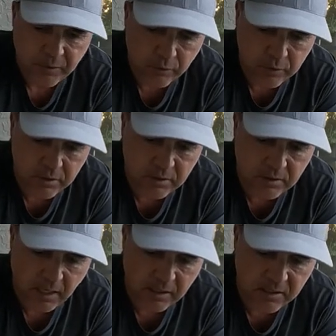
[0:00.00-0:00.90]
we just
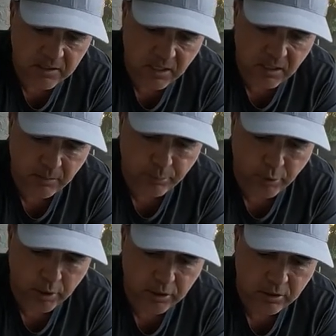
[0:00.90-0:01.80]
take this skin
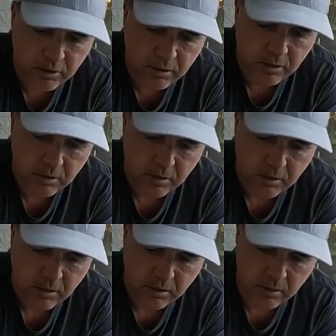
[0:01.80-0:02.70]
apart
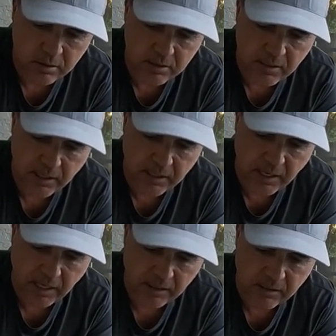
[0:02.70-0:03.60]
just like
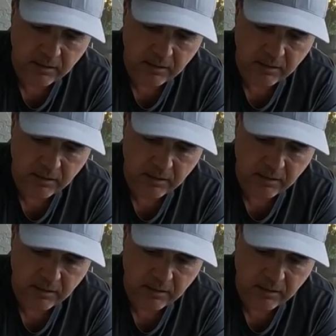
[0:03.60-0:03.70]
that